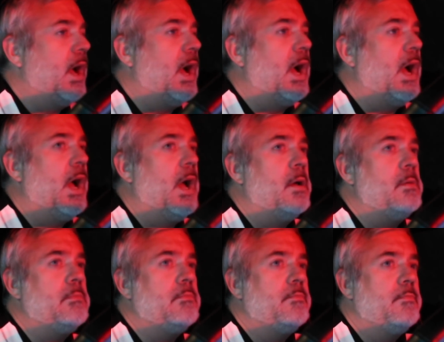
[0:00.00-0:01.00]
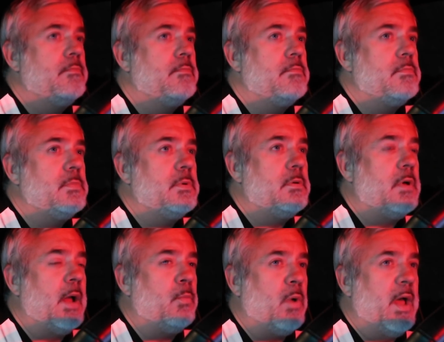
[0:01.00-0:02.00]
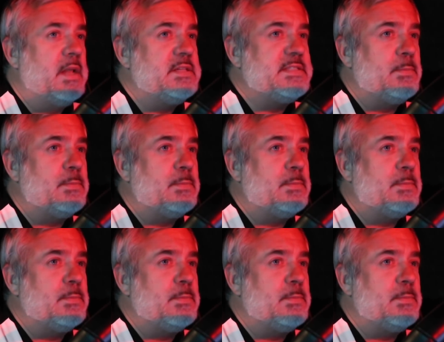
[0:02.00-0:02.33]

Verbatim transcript: um, I read